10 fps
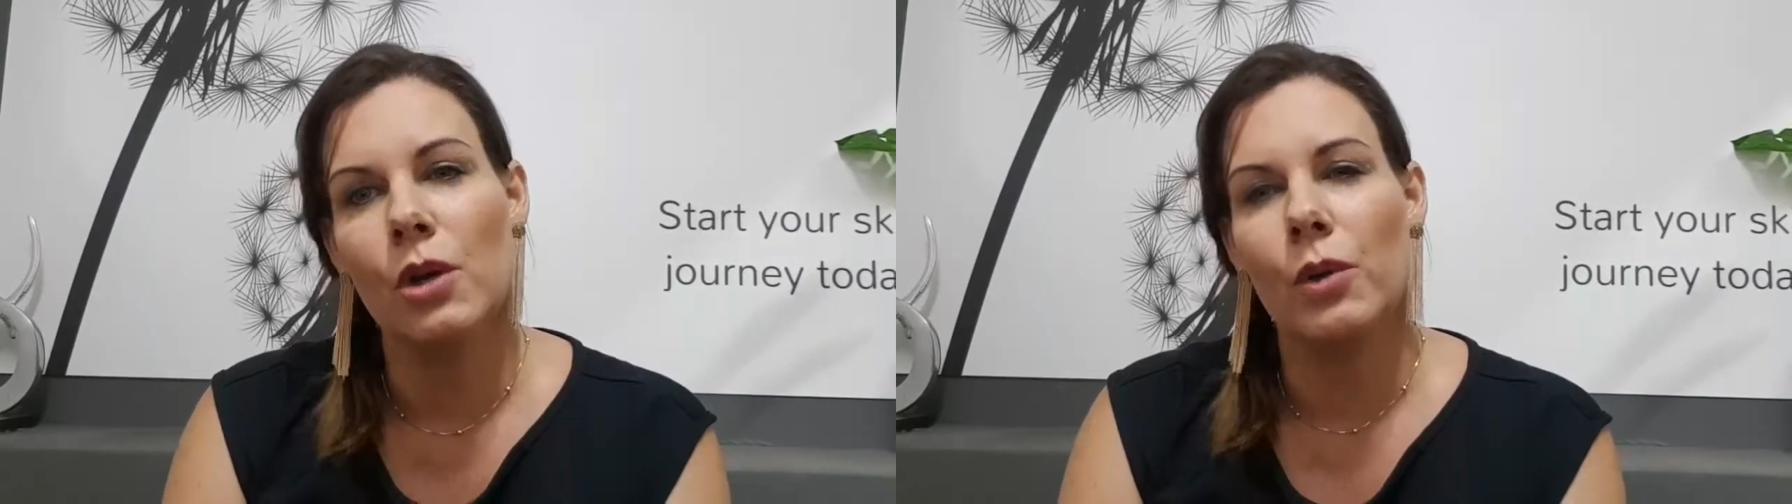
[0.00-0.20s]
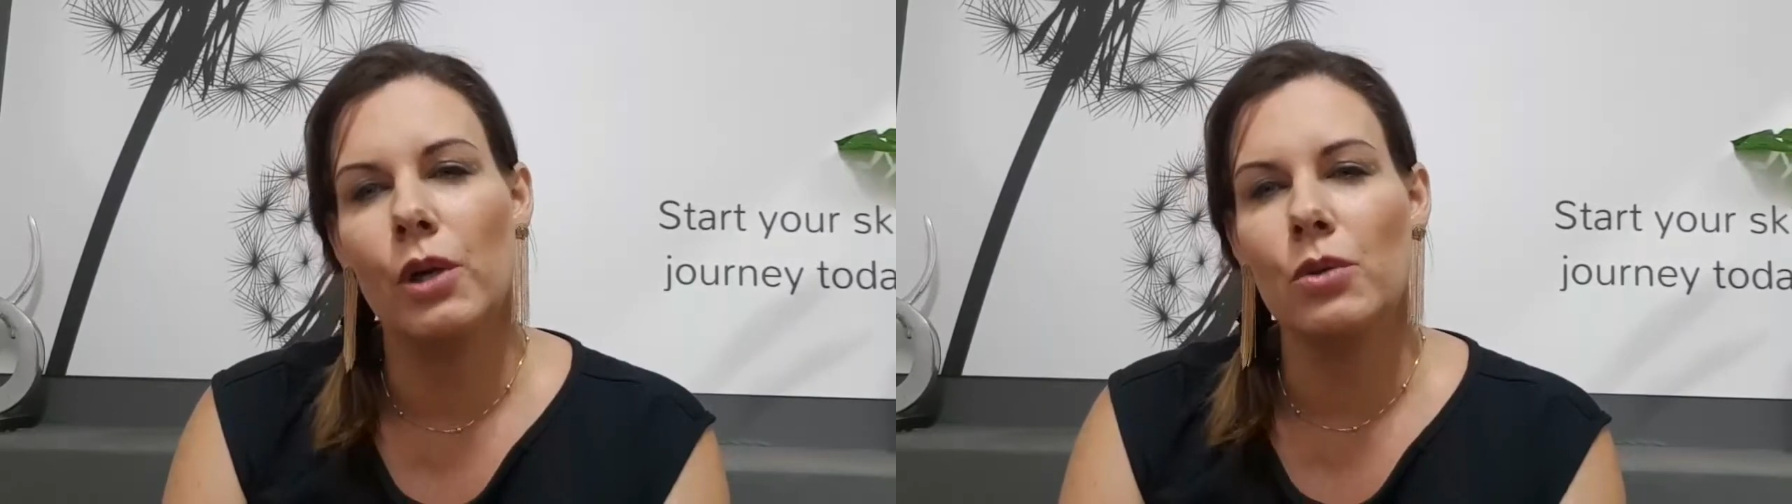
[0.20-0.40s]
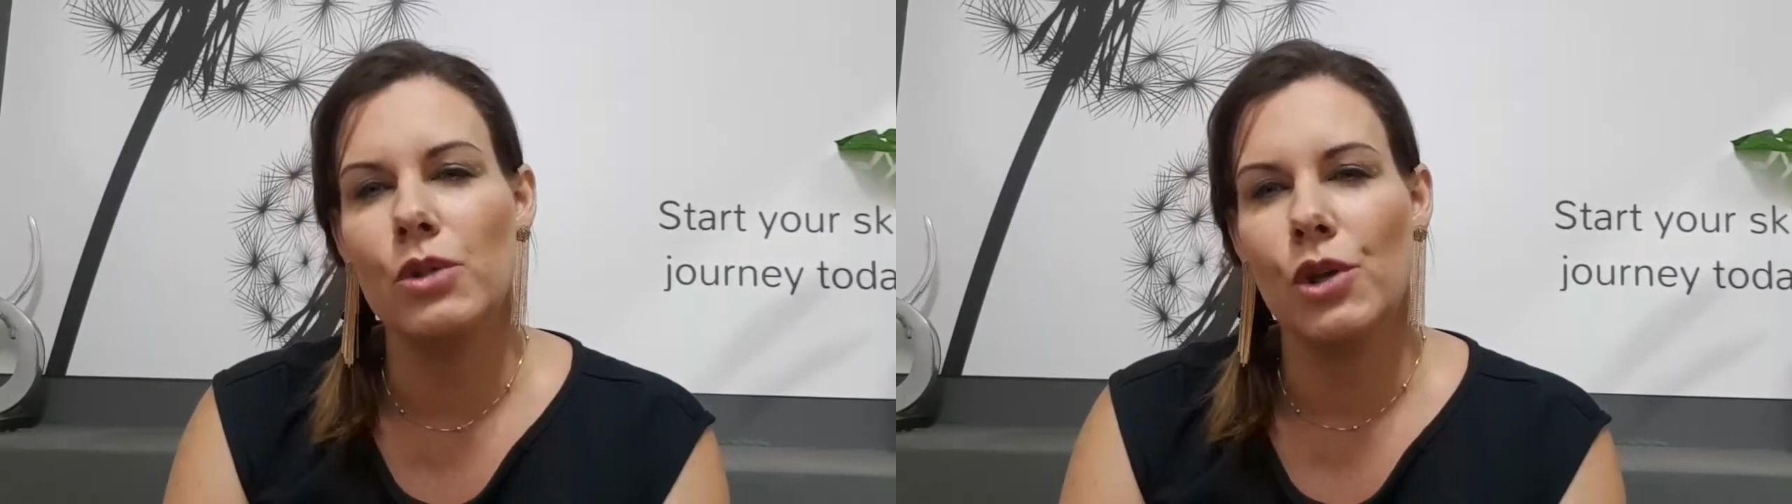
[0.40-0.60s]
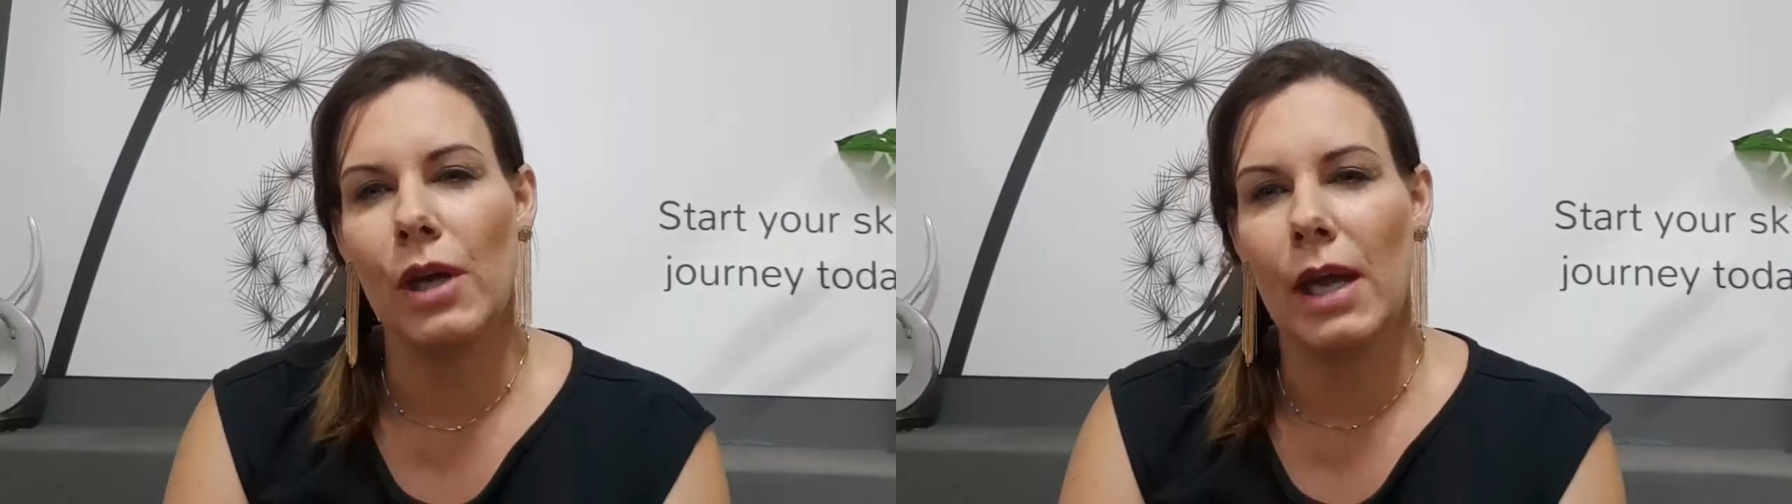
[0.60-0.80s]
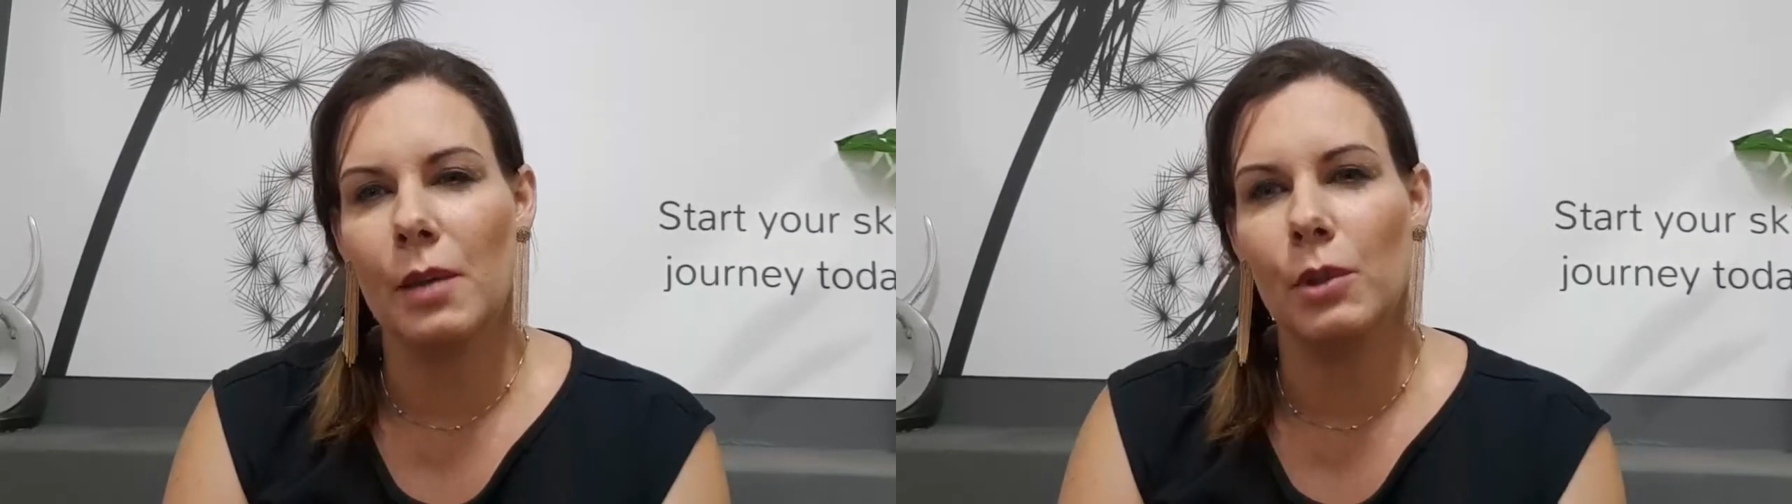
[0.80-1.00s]
we are also
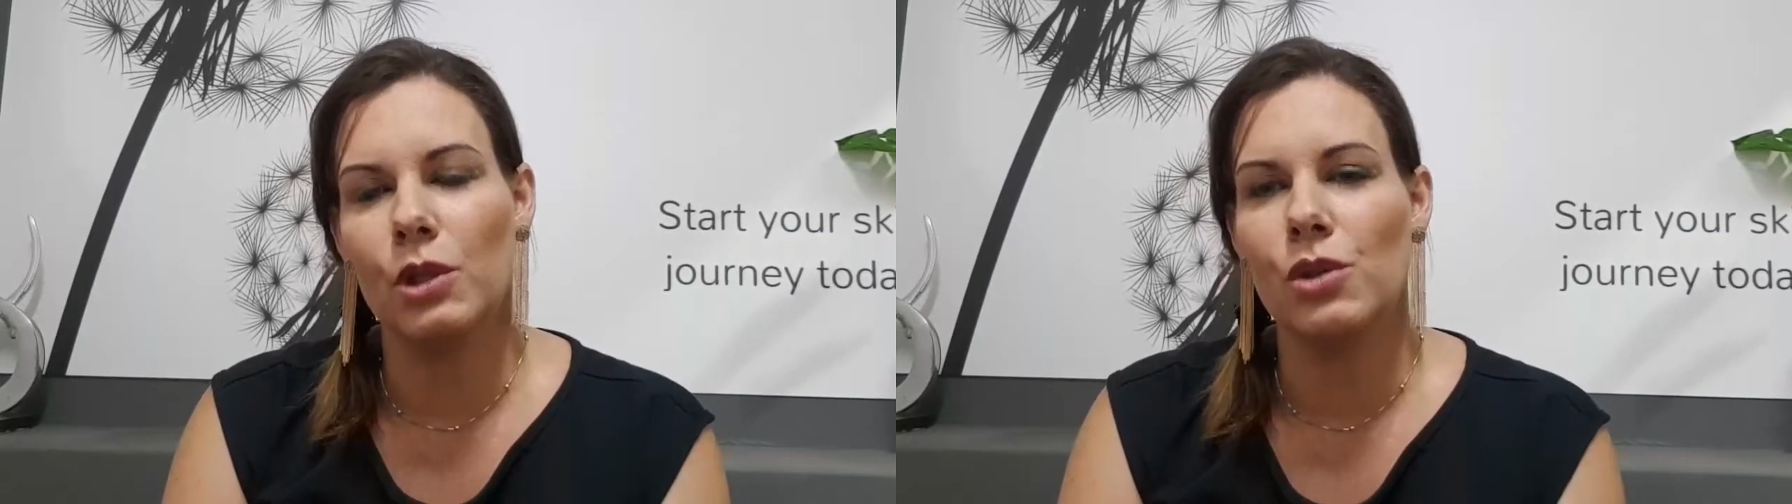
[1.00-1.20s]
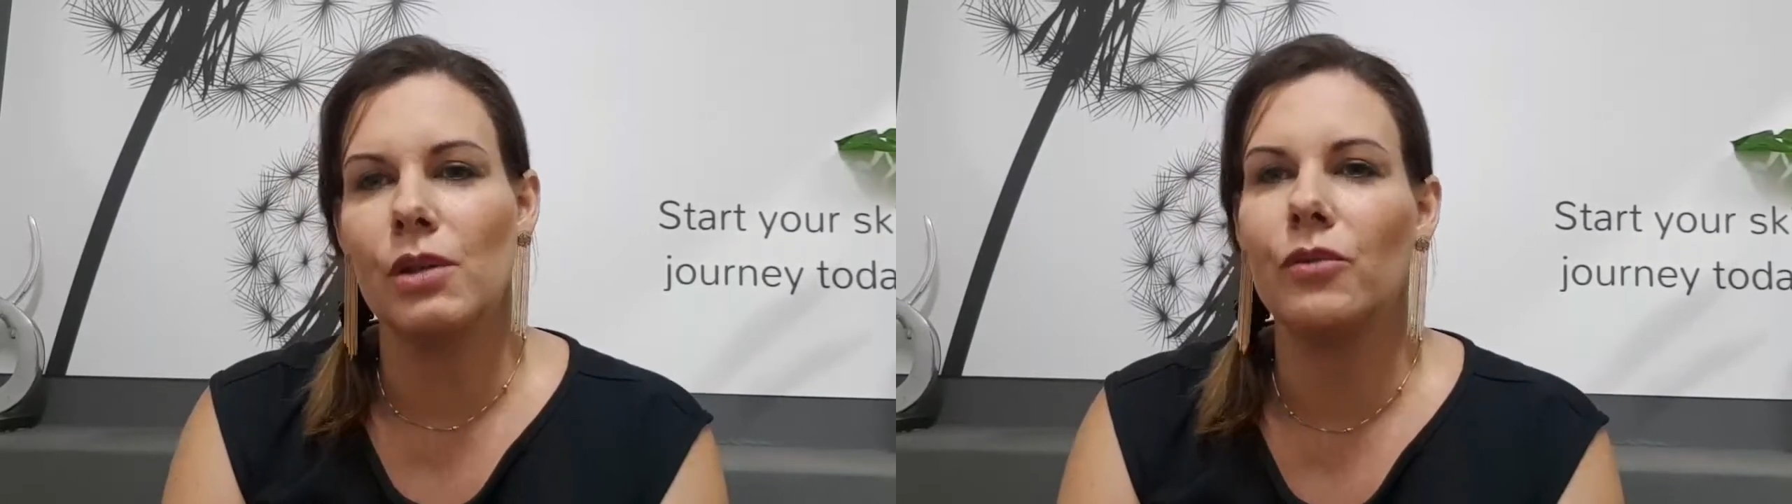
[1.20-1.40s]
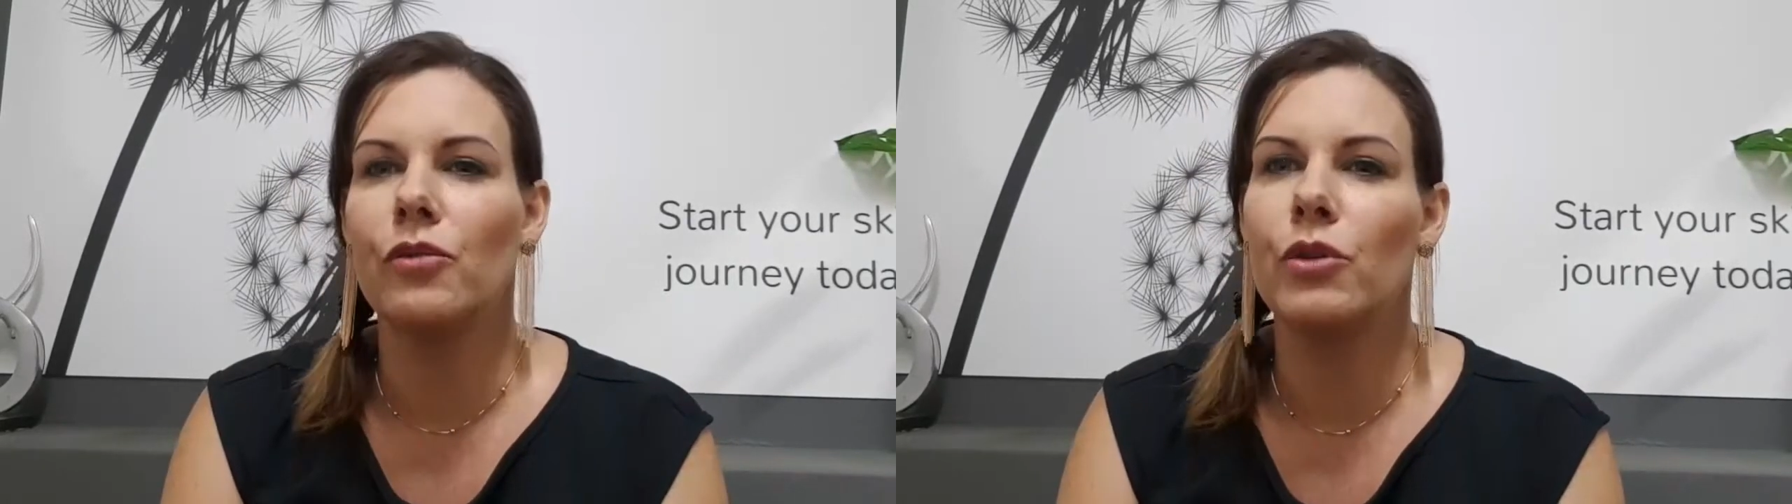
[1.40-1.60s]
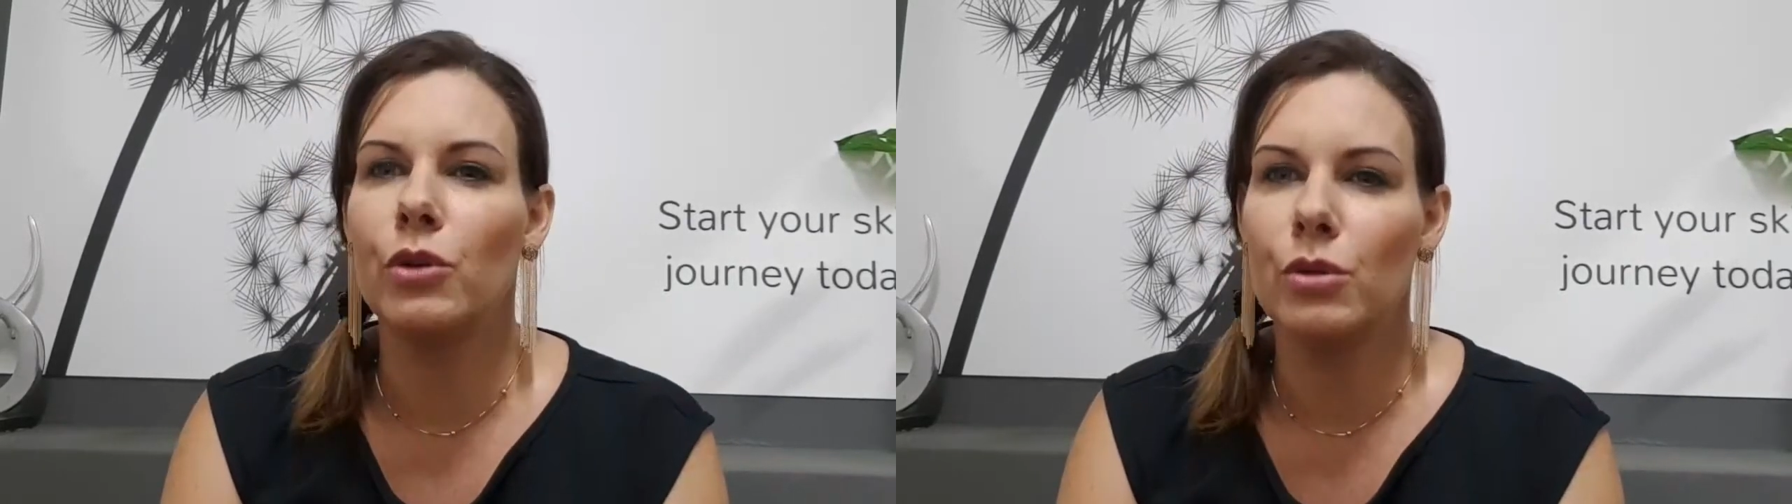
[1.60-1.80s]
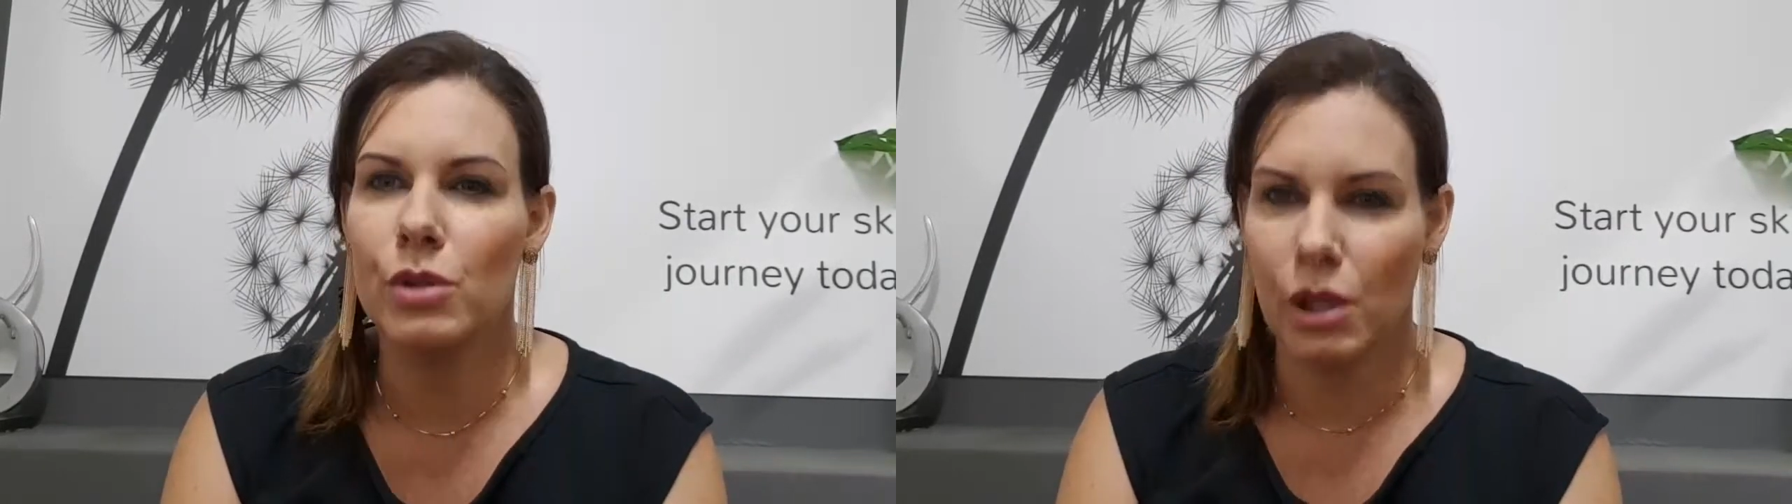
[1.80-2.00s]
able to
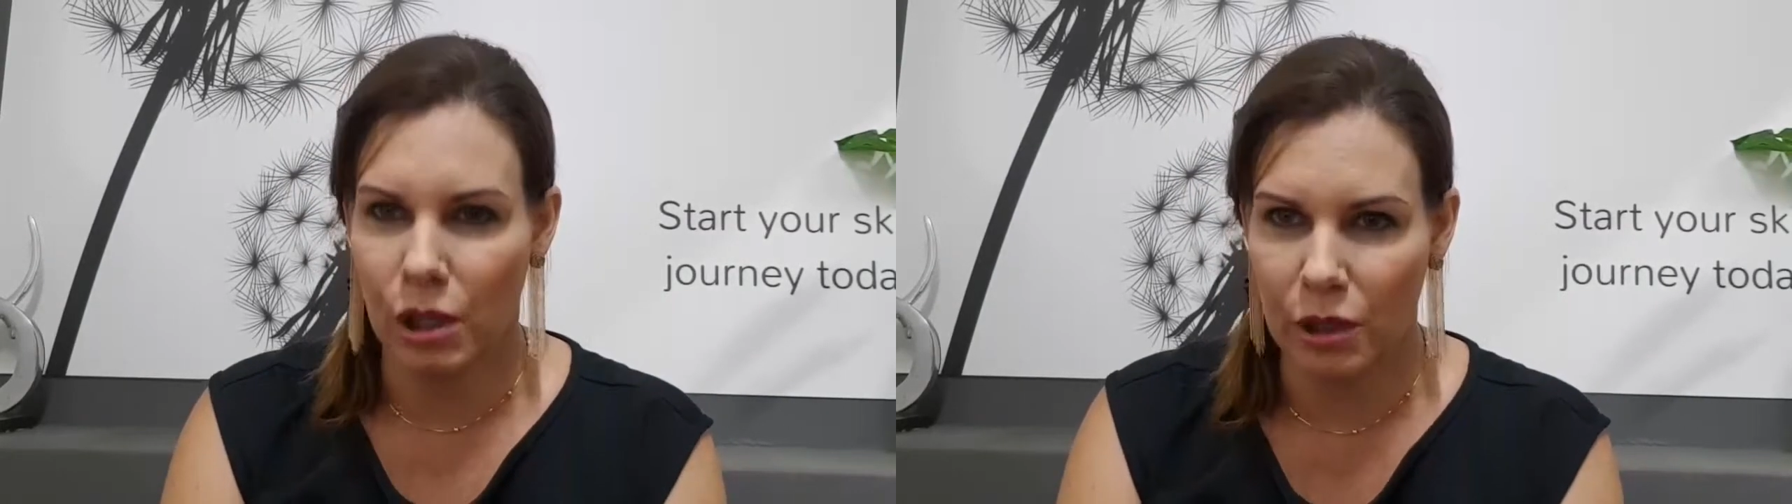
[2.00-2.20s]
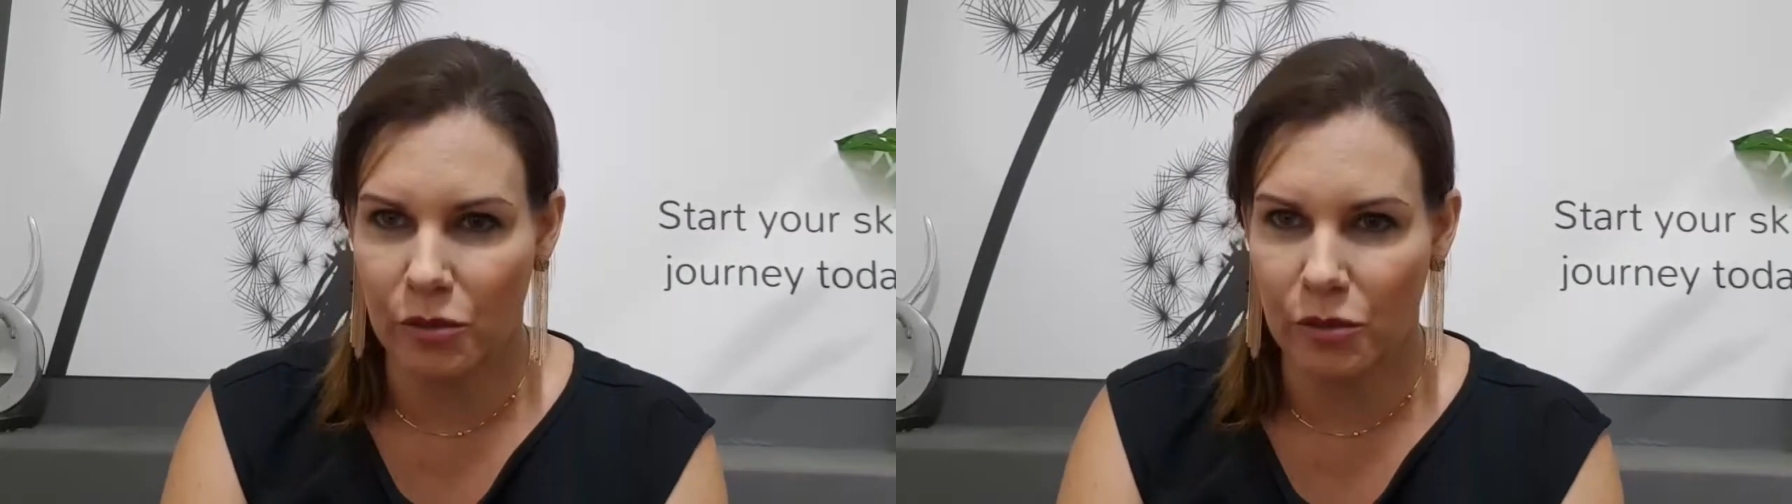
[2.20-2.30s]
infuse a lot